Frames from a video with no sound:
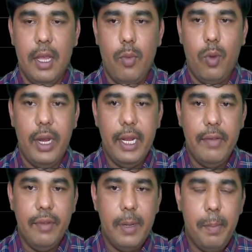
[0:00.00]

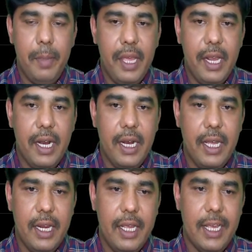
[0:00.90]
whatever b
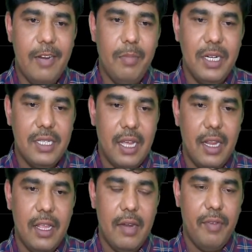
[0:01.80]
containing elements are
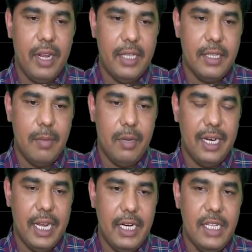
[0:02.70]
there, for example
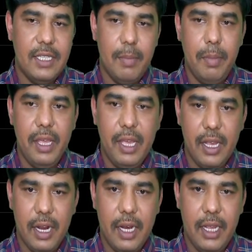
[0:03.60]
10 is the b
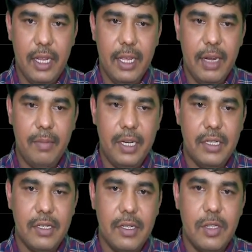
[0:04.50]
containing
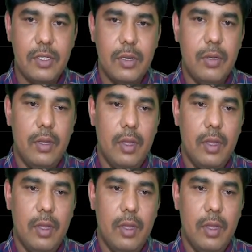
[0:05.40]
elements, so